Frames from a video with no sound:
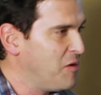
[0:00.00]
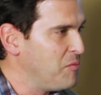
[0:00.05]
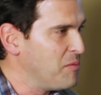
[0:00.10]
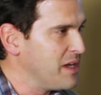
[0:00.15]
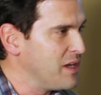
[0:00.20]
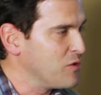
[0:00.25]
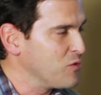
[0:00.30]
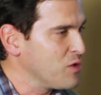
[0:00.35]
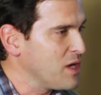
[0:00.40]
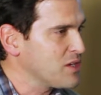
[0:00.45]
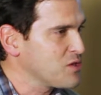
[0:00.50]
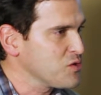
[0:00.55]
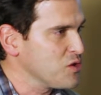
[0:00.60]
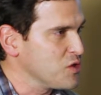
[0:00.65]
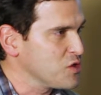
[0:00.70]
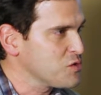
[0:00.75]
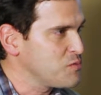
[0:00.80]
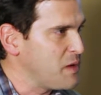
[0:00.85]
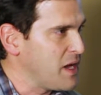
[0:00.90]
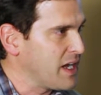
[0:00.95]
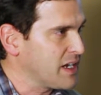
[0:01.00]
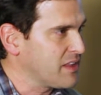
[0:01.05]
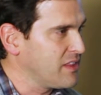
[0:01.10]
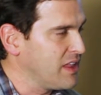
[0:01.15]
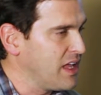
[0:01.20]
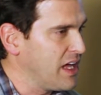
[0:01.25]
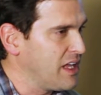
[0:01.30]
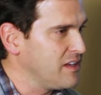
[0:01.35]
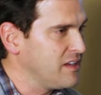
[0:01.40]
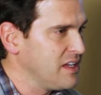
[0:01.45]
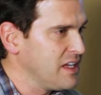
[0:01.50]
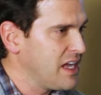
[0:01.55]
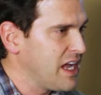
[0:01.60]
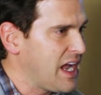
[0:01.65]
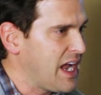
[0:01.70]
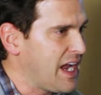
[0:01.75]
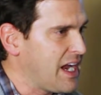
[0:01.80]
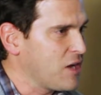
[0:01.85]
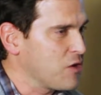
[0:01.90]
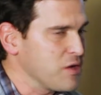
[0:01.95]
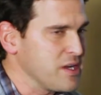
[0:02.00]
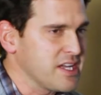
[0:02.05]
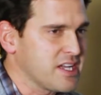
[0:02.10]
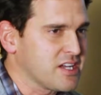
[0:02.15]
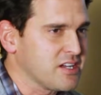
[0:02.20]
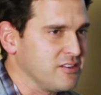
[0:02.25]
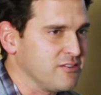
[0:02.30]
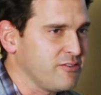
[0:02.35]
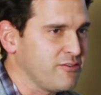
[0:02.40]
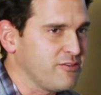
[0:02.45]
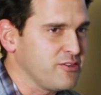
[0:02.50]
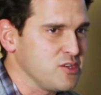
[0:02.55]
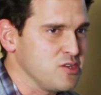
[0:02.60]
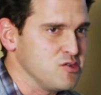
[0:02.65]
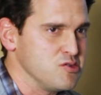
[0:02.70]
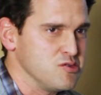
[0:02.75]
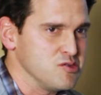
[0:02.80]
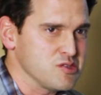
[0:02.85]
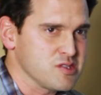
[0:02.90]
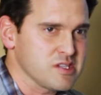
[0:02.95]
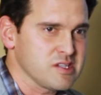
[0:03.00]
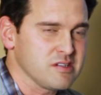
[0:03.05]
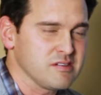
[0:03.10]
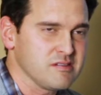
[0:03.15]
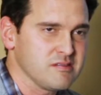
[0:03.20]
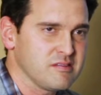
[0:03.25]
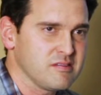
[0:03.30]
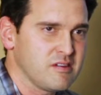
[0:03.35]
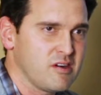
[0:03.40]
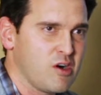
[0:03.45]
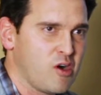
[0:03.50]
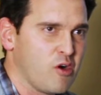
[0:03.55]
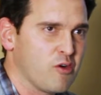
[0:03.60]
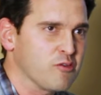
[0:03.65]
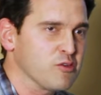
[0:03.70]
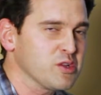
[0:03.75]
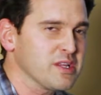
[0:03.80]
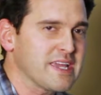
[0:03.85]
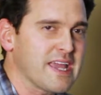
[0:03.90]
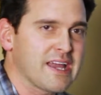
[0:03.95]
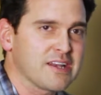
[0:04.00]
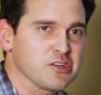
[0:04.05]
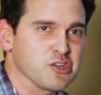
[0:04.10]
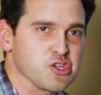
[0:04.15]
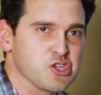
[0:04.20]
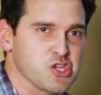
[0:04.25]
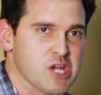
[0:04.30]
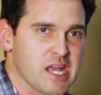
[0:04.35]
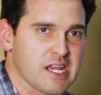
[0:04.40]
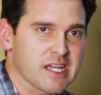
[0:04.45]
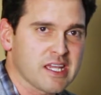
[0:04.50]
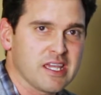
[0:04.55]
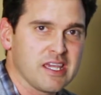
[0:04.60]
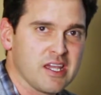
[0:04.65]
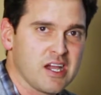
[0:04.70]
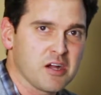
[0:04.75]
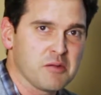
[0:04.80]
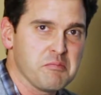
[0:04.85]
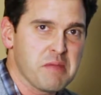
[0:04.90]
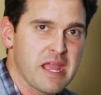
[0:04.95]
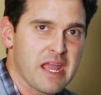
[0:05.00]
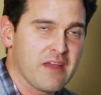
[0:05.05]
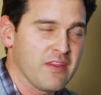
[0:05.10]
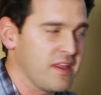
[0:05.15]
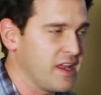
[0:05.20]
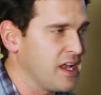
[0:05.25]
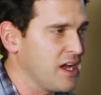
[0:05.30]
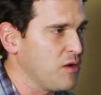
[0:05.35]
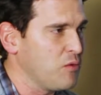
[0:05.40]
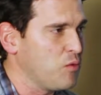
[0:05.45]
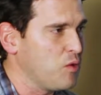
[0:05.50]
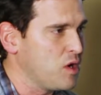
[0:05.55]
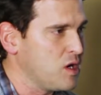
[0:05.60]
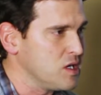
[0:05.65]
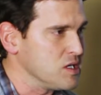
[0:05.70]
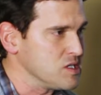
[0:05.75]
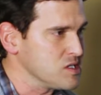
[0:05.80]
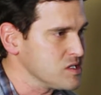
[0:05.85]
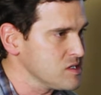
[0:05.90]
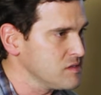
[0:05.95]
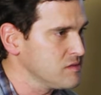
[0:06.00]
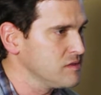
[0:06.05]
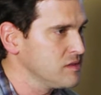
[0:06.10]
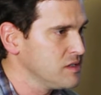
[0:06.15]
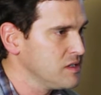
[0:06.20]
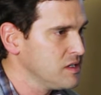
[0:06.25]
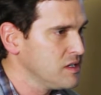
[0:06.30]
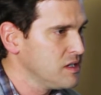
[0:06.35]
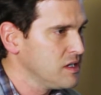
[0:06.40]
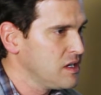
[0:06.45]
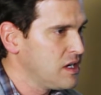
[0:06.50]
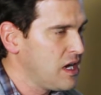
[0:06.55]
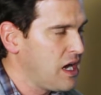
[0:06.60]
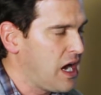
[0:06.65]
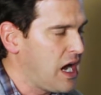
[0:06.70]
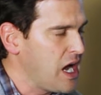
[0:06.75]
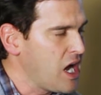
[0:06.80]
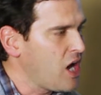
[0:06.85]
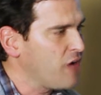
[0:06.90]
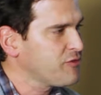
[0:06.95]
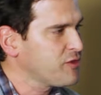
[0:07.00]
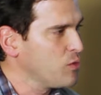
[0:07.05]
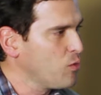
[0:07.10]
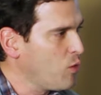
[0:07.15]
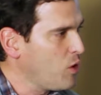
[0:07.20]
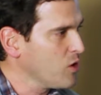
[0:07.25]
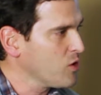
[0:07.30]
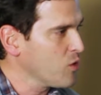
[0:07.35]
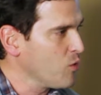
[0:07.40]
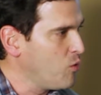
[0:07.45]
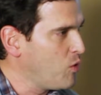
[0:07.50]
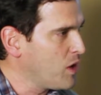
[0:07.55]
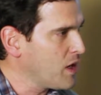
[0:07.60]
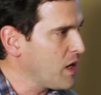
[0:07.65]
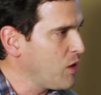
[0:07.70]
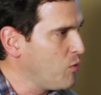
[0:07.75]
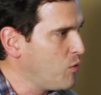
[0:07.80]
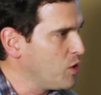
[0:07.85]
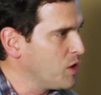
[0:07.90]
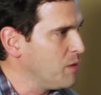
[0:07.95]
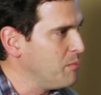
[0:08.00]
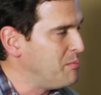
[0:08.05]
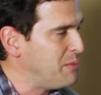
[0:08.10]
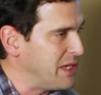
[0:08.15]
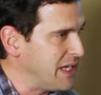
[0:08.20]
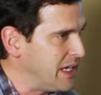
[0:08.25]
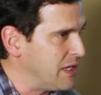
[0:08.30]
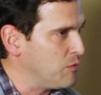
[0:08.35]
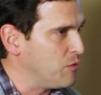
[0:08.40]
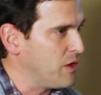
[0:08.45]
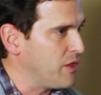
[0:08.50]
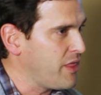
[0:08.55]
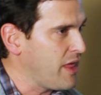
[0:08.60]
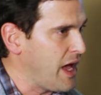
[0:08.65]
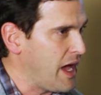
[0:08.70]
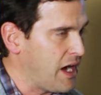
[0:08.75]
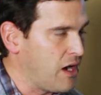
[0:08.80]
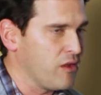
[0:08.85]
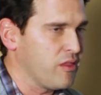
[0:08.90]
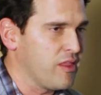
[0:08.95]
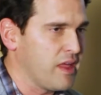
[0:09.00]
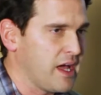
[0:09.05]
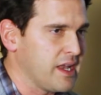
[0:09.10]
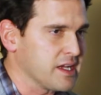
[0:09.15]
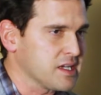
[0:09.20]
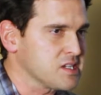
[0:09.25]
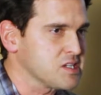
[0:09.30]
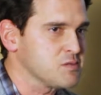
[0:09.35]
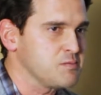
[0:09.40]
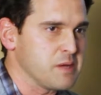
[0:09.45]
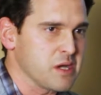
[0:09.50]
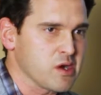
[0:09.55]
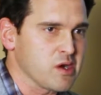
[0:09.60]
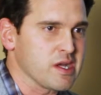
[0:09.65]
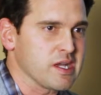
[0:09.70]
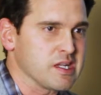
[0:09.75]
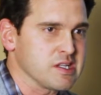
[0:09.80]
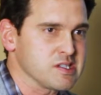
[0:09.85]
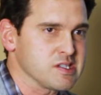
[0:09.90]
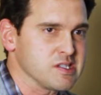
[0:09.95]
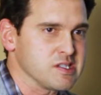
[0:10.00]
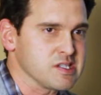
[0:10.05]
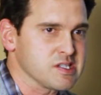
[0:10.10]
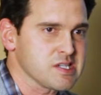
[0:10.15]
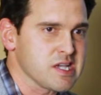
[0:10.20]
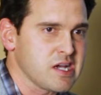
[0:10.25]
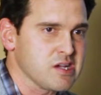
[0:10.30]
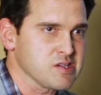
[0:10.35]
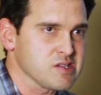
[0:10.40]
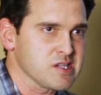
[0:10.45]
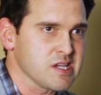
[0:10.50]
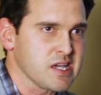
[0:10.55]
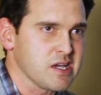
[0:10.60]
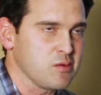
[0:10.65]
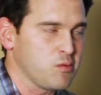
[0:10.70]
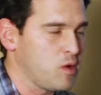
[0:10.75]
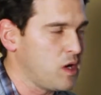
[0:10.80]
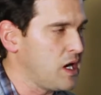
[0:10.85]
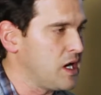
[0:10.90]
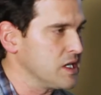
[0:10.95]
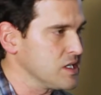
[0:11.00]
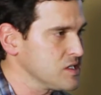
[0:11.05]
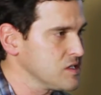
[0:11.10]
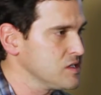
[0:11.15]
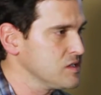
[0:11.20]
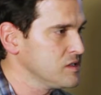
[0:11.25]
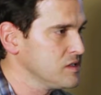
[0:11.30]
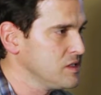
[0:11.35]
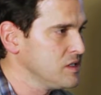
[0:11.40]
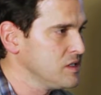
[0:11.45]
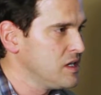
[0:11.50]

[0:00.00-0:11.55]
in retrospect, that angry, confused, overly energetic young man that I was, I often wonder what I would have been without that experience in the South San Juans.